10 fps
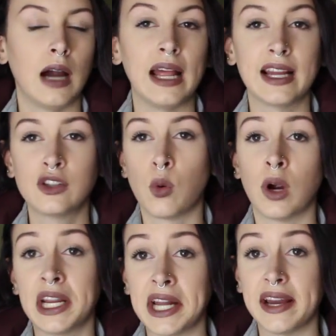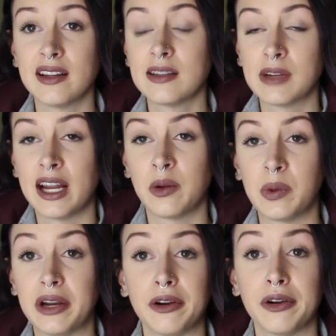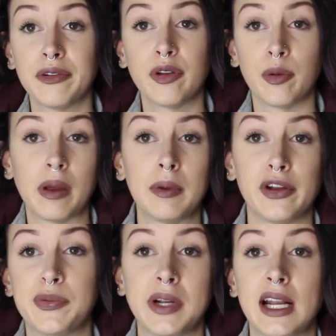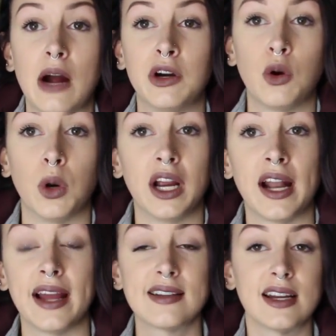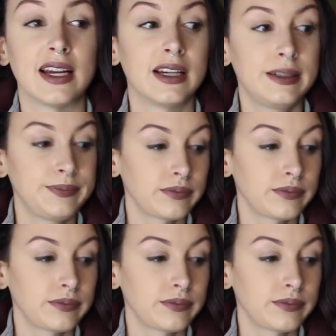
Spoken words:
I like to organize. I'm kind of weird, so maybe I'll spend an hour organizing.